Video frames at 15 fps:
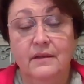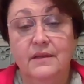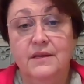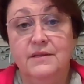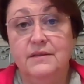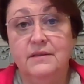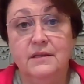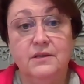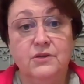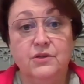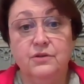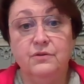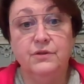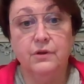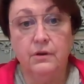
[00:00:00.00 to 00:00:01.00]
These
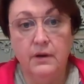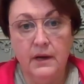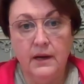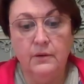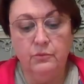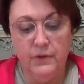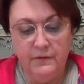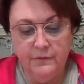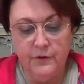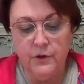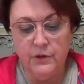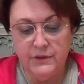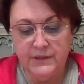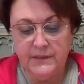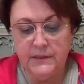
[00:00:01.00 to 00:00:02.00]
issues are not
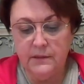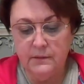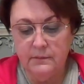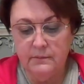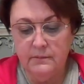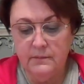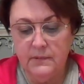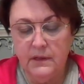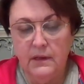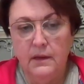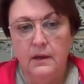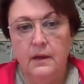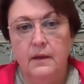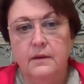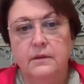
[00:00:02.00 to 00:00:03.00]
reversed.
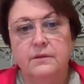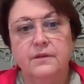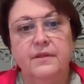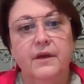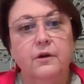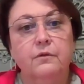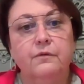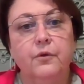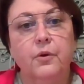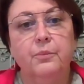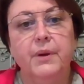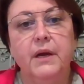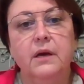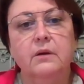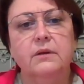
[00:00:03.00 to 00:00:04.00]
Therefore,
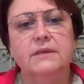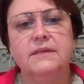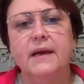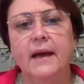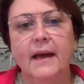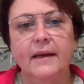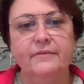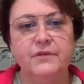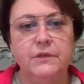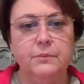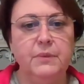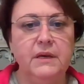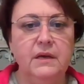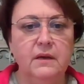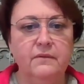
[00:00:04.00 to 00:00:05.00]
parents have to
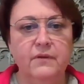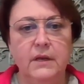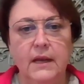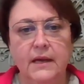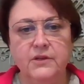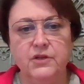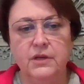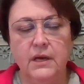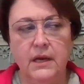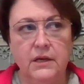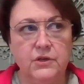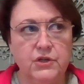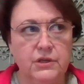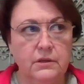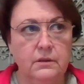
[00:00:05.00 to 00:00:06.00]
be given
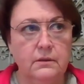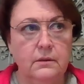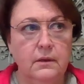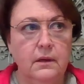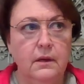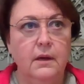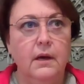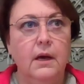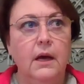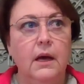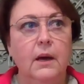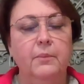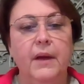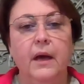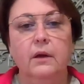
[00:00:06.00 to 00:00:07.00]
education
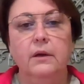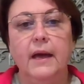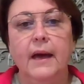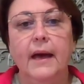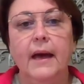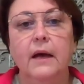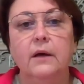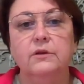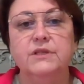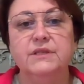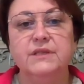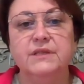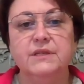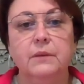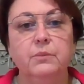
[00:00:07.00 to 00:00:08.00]
about how to
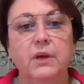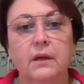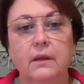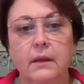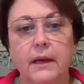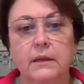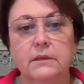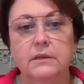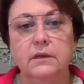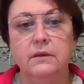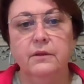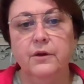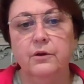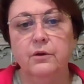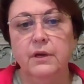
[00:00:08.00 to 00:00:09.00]
stimulate
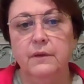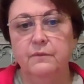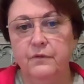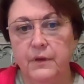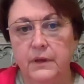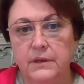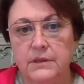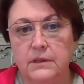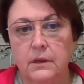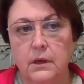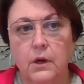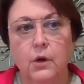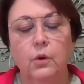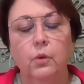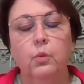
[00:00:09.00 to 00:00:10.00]
their infant,
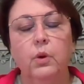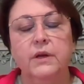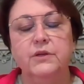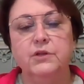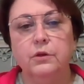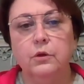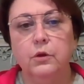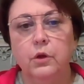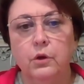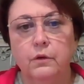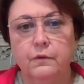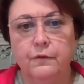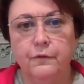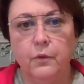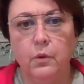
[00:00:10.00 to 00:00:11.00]
what to
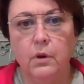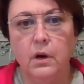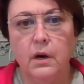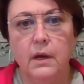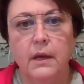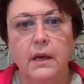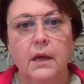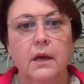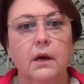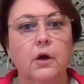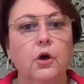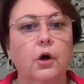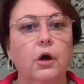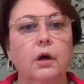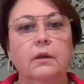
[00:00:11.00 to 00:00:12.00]
look for,
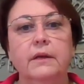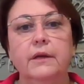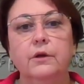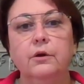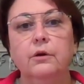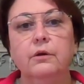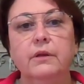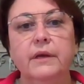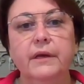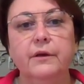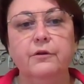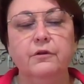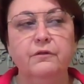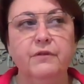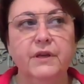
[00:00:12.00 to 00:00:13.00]
call in early
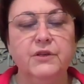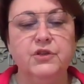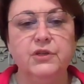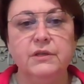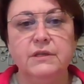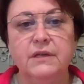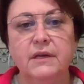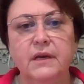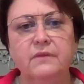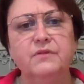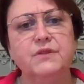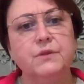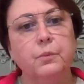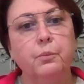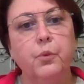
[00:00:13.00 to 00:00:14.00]
intervention to give
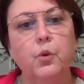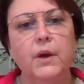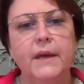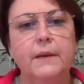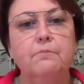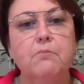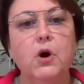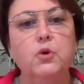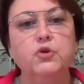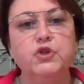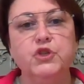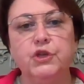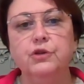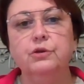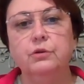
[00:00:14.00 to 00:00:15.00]
some
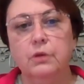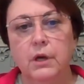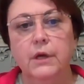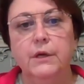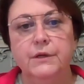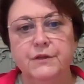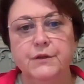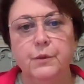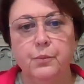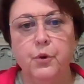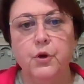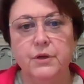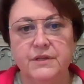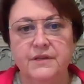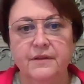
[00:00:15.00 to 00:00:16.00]
emotional
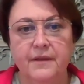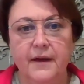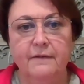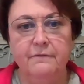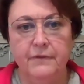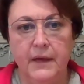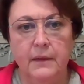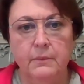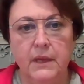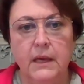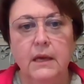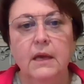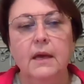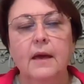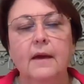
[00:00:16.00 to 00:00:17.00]
support to that family.
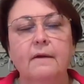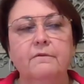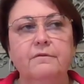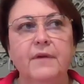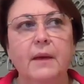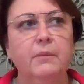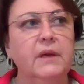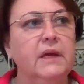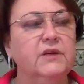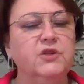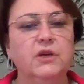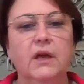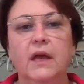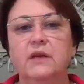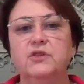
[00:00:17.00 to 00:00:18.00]
Family
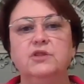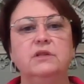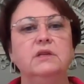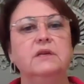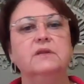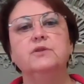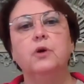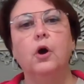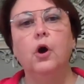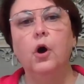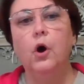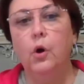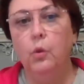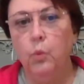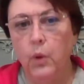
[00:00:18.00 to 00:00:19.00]
education is
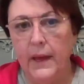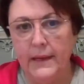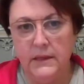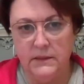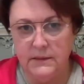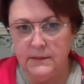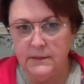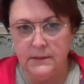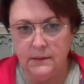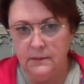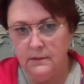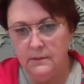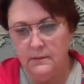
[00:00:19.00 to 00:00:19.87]
always,